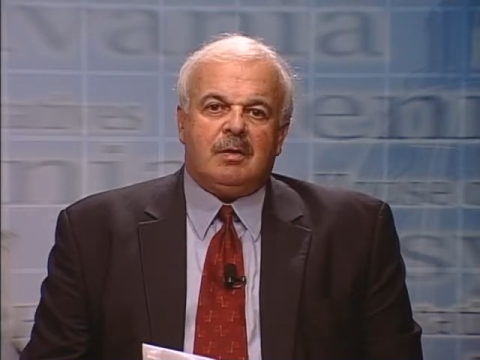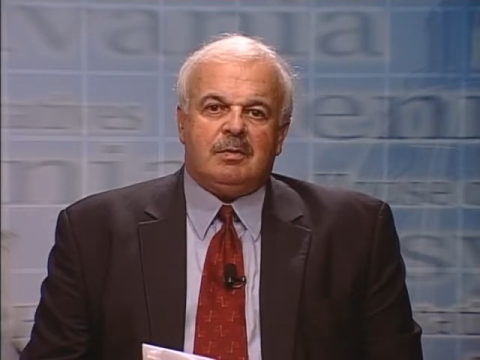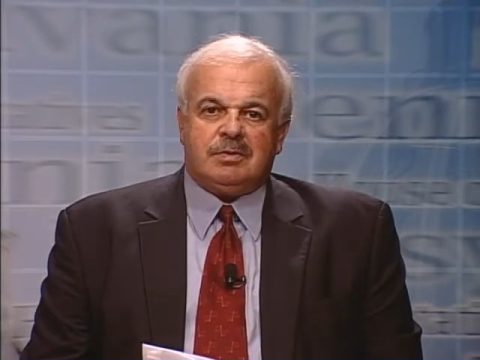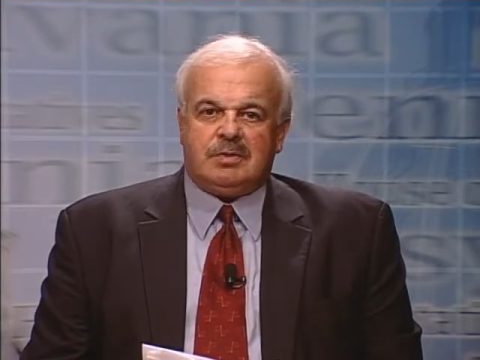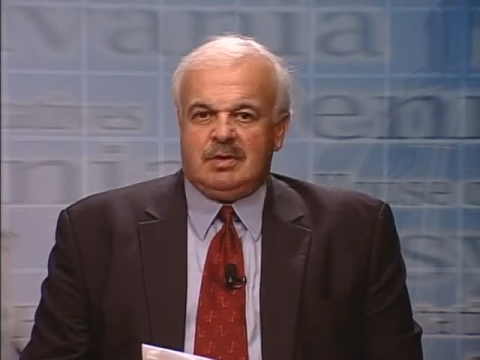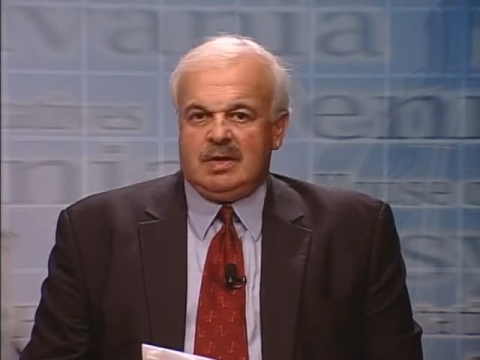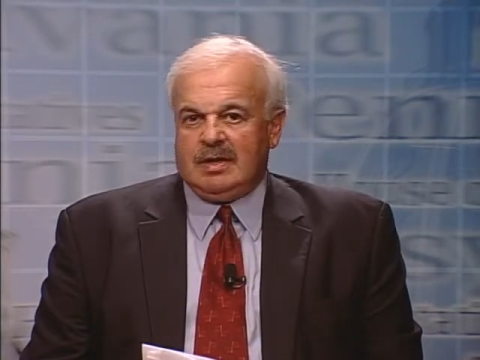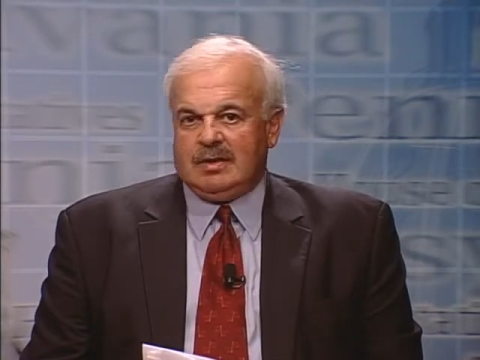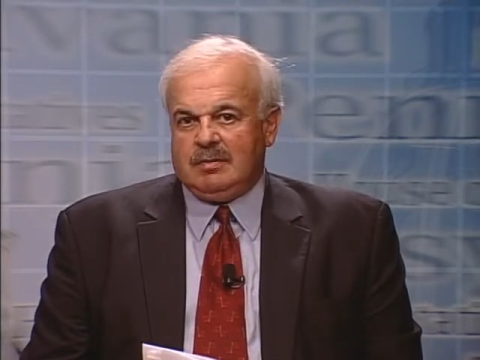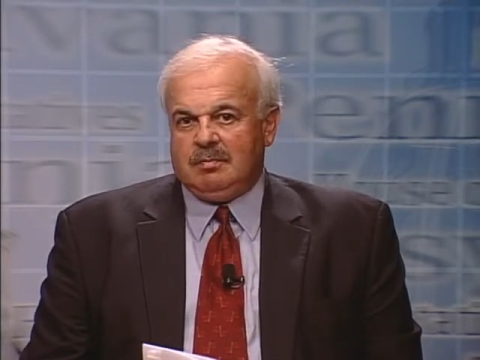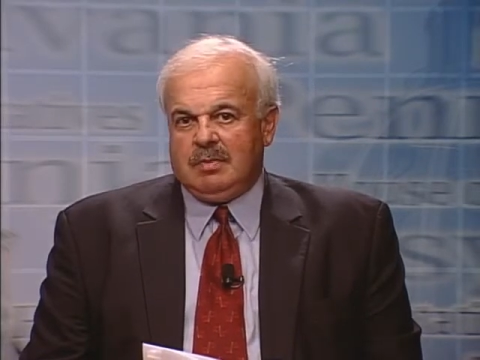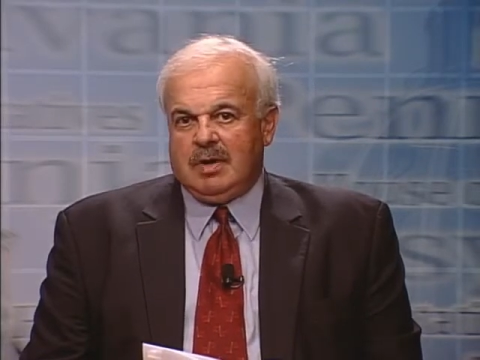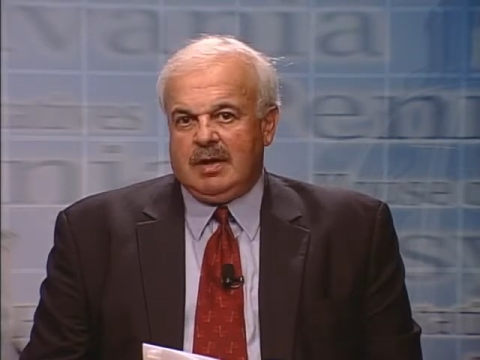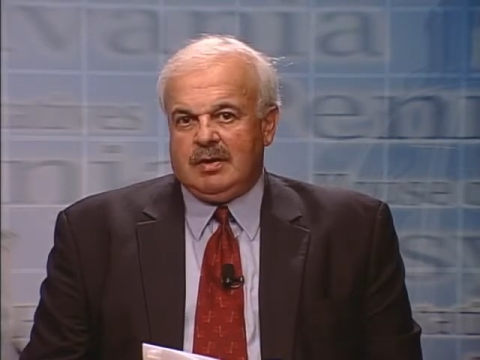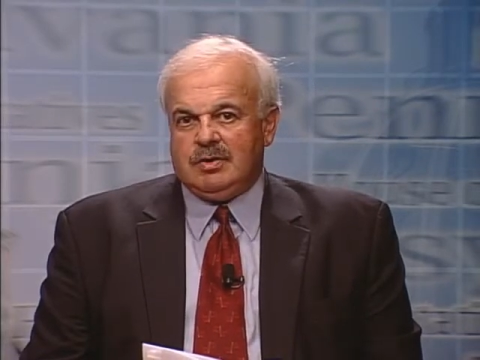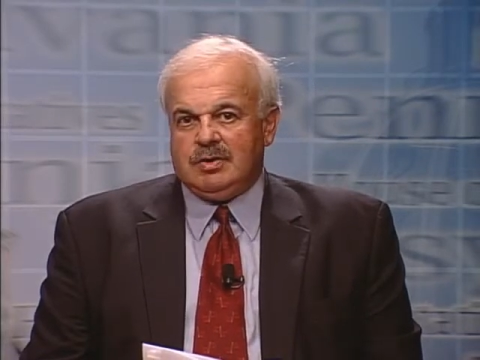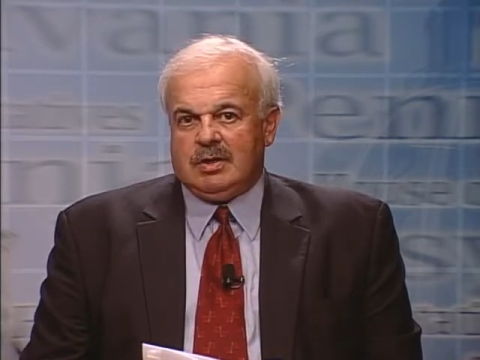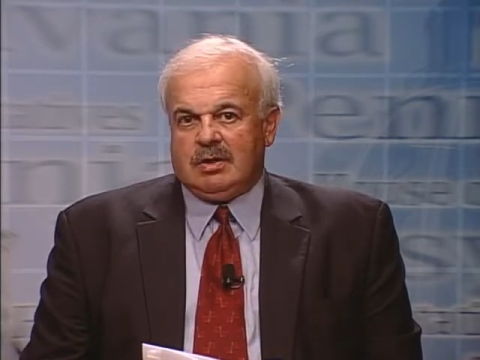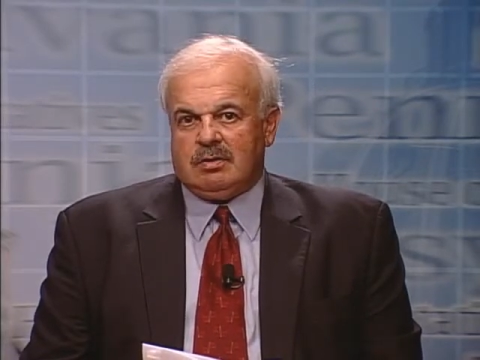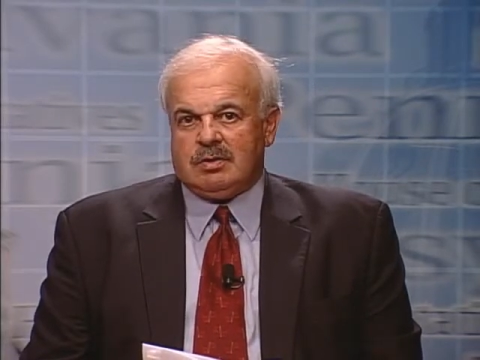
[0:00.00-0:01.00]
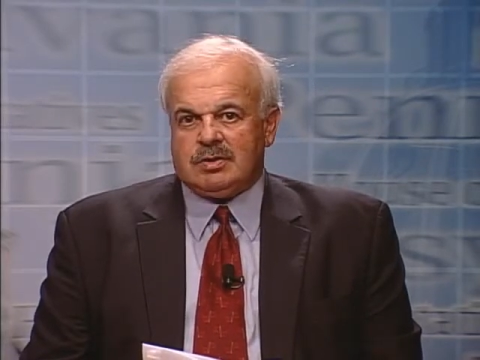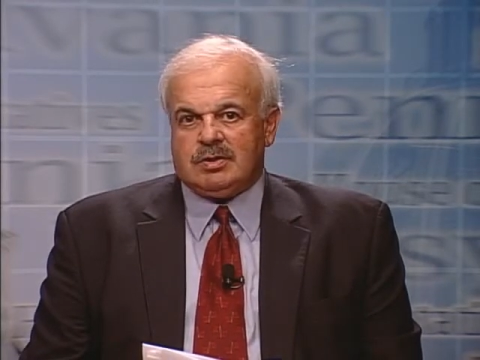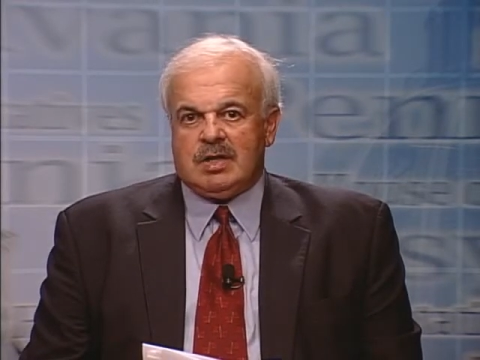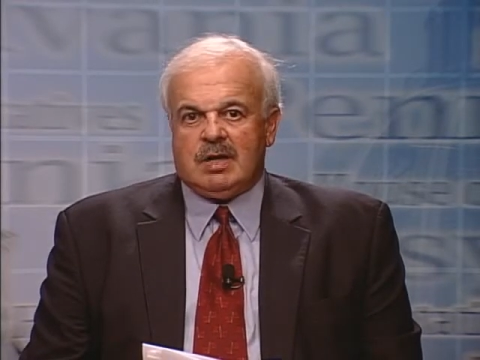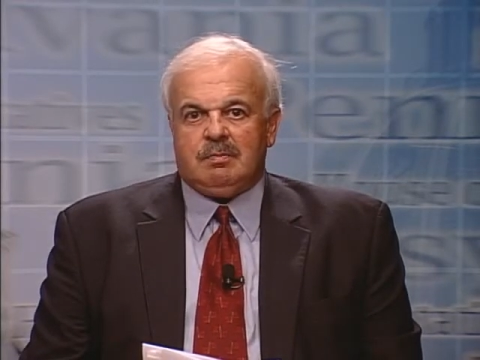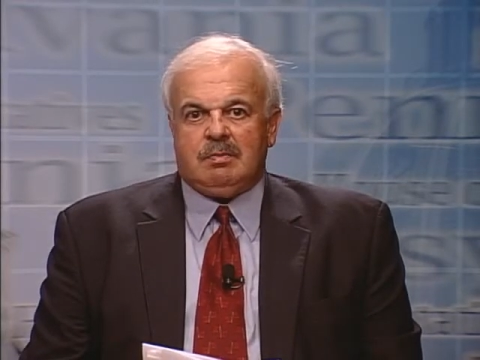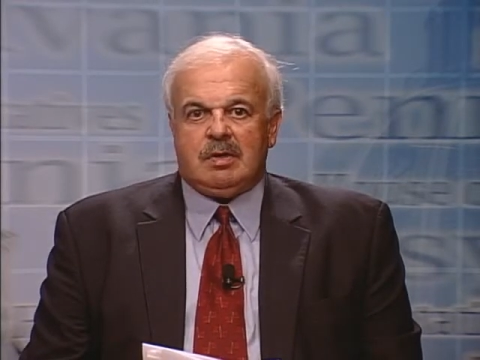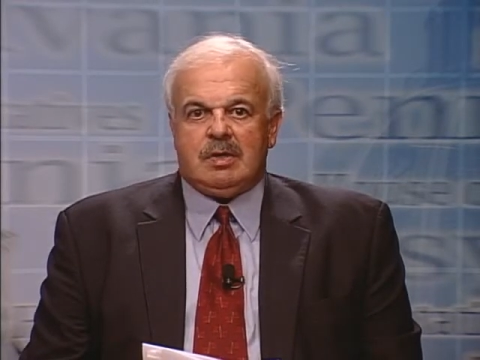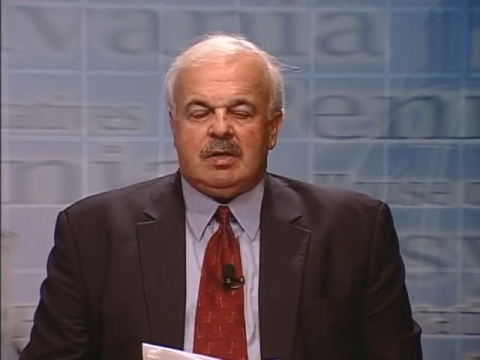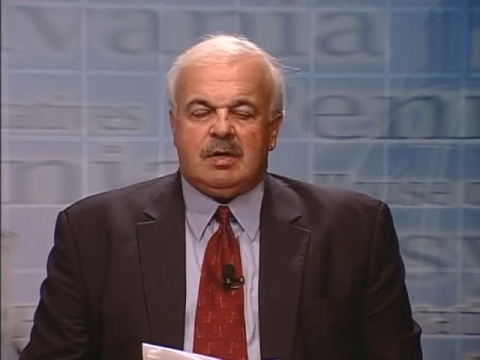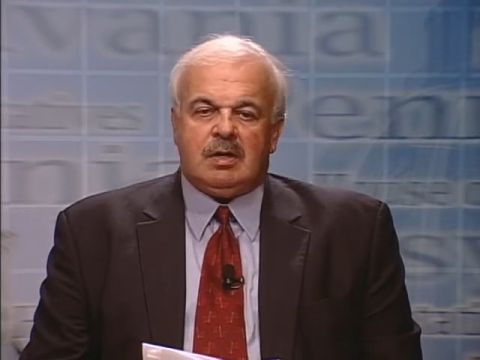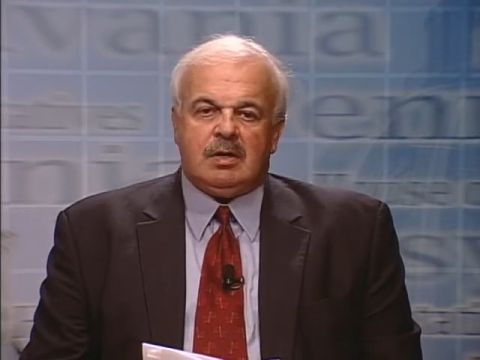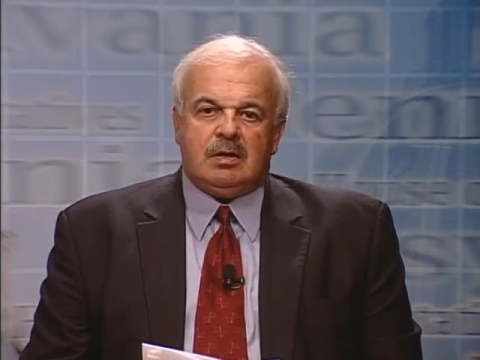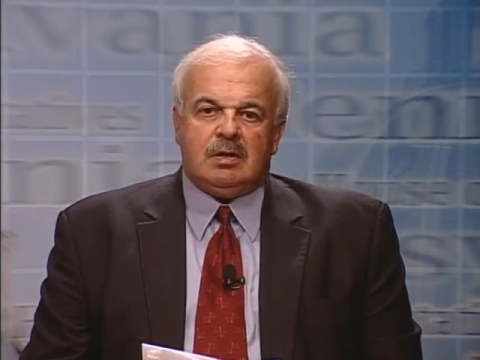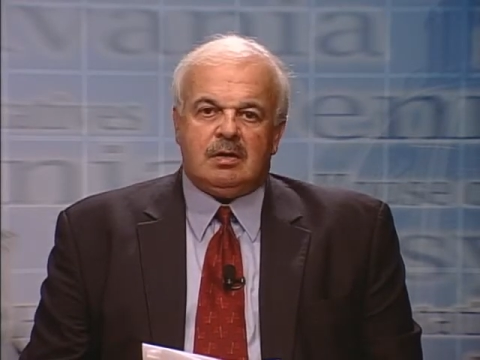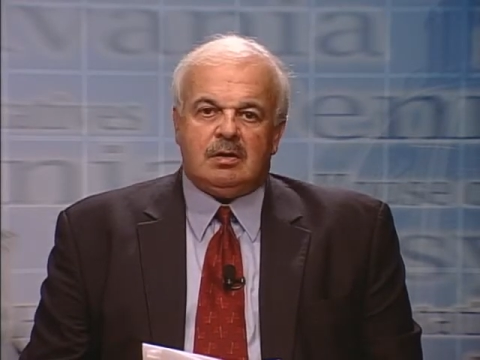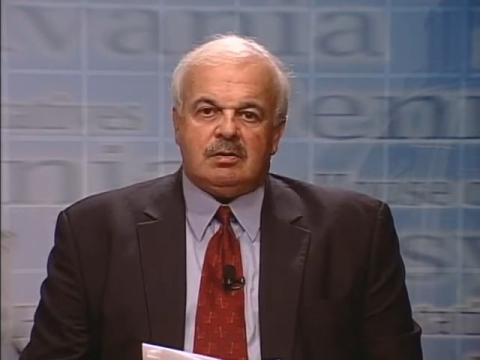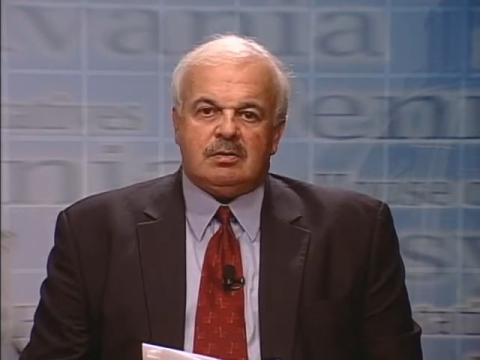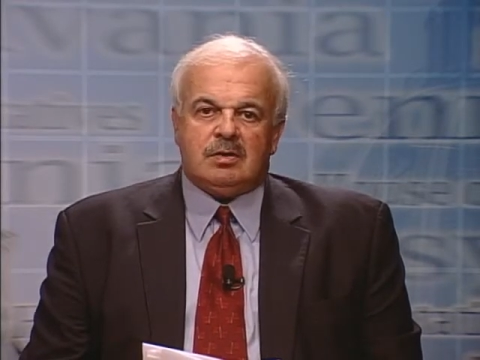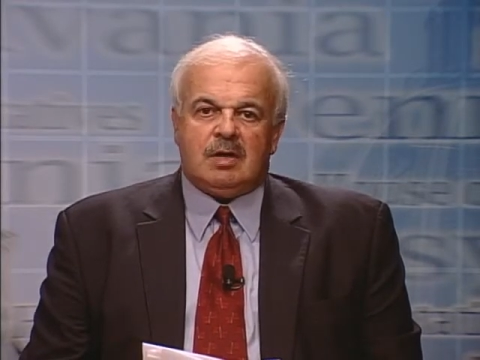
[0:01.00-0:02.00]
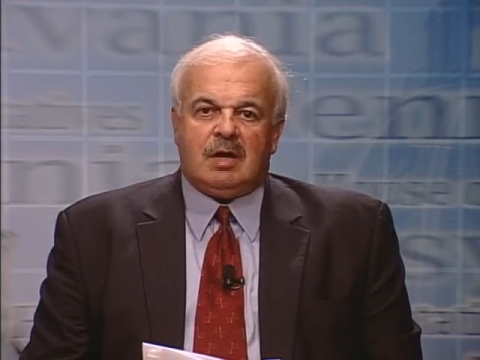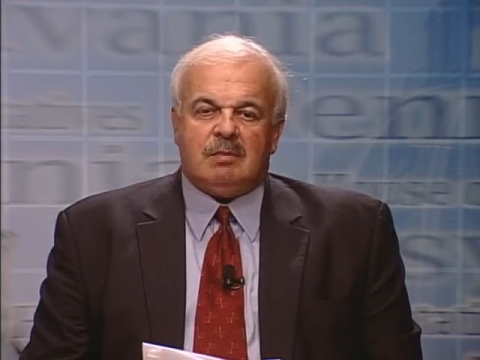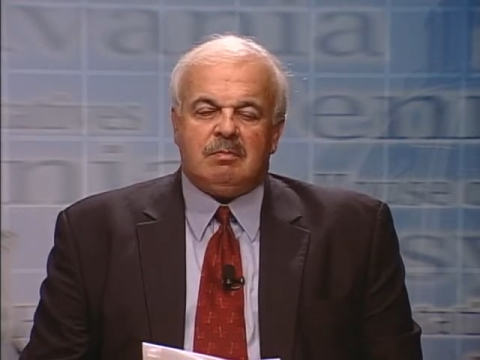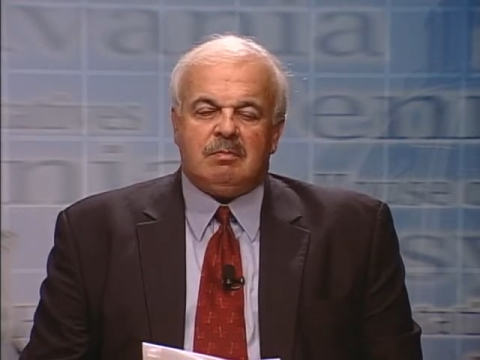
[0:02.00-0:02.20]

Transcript: was enacted by the General Assembly and signed